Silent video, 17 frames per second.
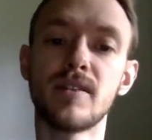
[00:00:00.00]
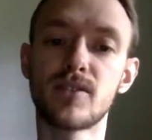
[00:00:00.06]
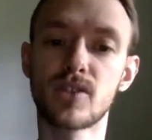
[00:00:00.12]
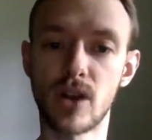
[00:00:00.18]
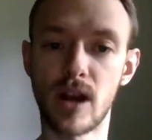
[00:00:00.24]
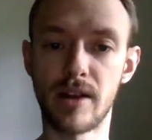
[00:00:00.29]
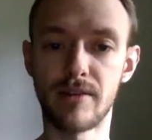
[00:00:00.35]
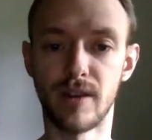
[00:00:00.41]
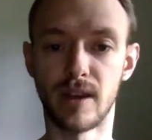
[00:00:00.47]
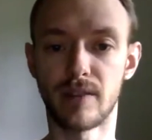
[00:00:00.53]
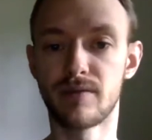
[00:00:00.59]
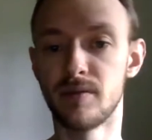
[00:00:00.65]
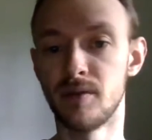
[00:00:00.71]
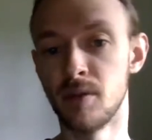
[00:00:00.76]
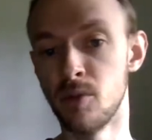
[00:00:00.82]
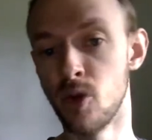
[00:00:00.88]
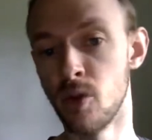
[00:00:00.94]
traffic
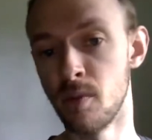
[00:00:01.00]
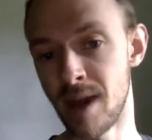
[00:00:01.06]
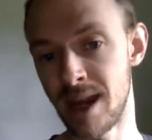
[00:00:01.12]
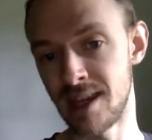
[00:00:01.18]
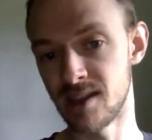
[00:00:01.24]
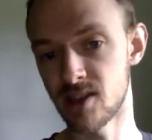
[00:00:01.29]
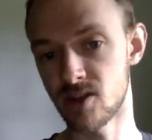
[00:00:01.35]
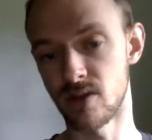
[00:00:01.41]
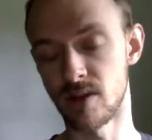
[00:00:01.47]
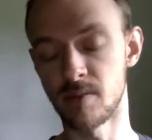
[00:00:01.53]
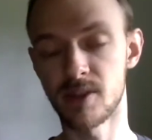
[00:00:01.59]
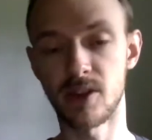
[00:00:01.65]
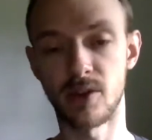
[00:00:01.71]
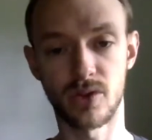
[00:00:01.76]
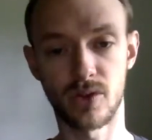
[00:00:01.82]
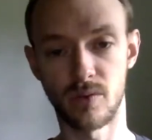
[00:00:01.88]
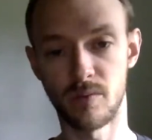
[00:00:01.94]
from the more mainstream
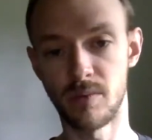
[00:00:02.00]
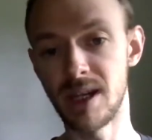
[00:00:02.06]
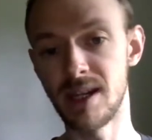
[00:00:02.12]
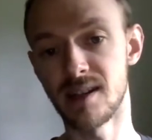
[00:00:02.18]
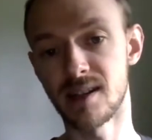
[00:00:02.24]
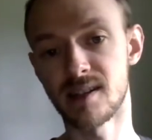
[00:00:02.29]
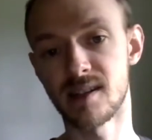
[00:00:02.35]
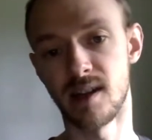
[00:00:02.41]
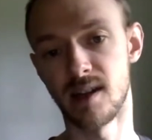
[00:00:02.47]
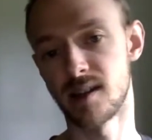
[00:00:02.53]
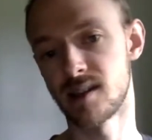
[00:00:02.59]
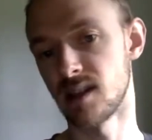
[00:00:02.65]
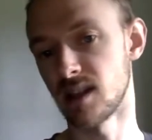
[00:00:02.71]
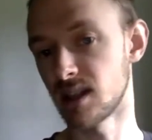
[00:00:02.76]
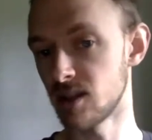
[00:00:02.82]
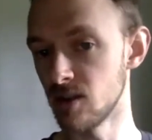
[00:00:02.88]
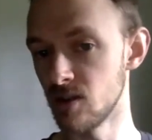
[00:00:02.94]
social media sites
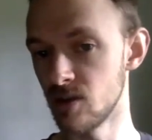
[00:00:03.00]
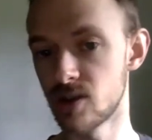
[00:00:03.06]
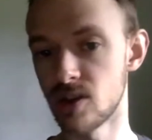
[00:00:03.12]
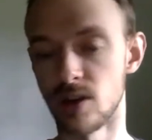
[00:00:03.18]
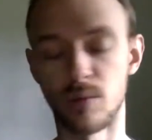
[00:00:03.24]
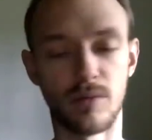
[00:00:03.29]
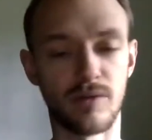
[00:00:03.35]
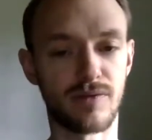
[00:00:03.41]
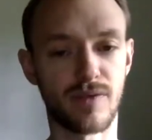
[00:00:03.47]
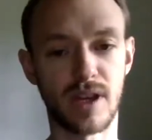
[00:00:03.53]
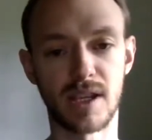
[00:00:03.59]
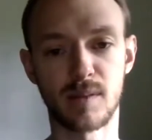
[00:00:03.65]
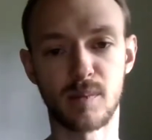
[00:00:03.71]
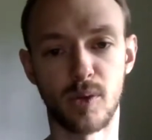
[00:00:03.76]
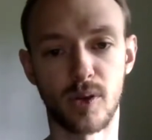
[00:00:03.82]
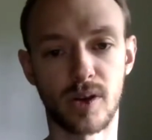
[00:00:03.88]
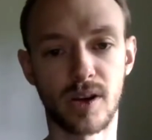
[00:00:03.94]
like YouTube and
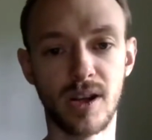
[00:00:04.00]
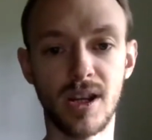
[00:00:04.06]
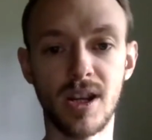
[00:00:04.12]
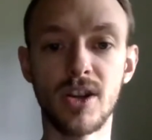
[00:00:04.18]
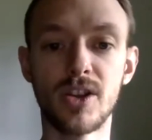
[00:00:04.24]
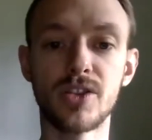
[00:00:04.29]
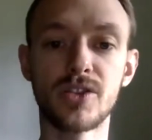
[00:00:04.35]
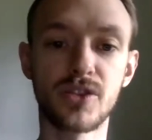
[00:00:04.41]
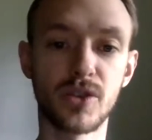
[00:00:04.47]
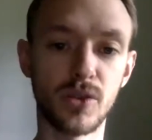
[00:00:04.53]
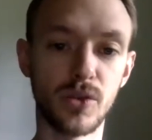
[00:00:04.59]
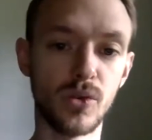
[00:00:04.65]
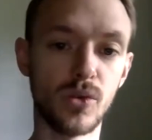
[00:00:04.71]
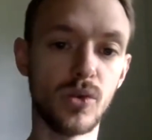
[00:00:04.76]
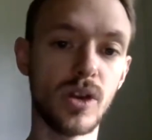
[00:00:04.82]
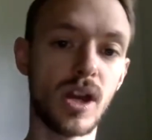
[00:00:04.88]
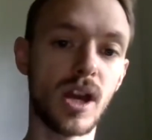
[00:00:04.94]
Facebook
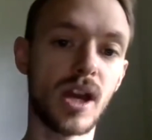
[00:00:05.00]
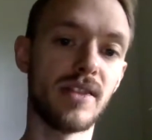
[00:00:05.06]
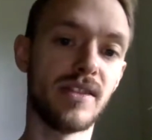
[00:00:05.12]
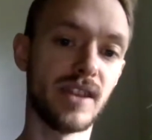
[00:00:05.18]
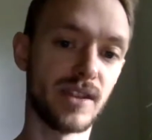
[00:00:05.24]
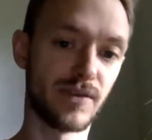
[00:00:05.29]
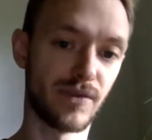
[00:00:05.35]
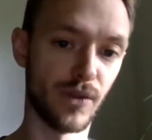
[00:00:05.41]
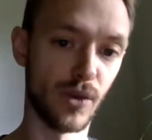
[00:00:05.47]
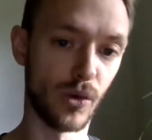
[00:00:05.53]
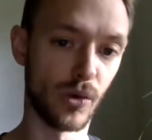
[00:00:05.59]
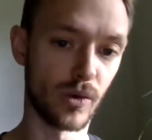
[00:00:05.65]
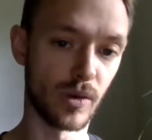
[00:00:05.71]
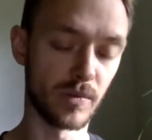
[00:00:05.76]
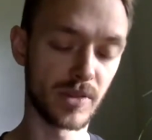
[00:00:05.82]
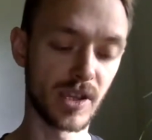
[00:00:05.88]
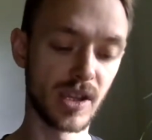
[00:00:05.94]
to these
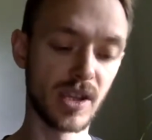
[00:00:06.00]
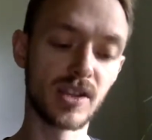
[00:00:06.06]
forums.